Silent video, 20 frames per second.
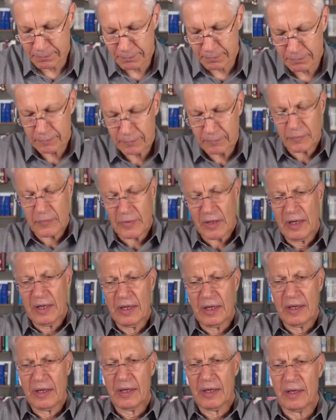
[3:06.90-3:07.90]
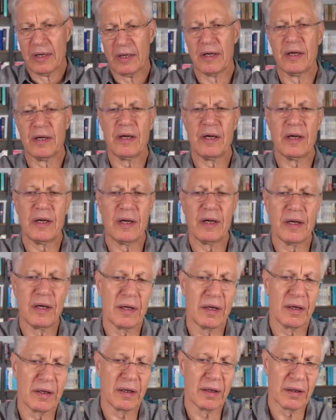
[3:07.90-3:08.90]

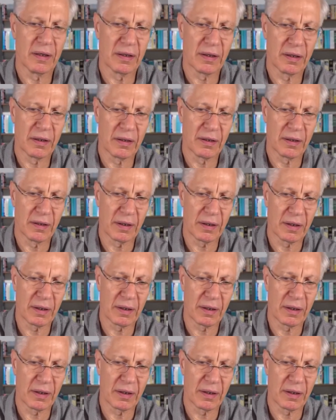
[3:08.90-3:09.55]
[no speech]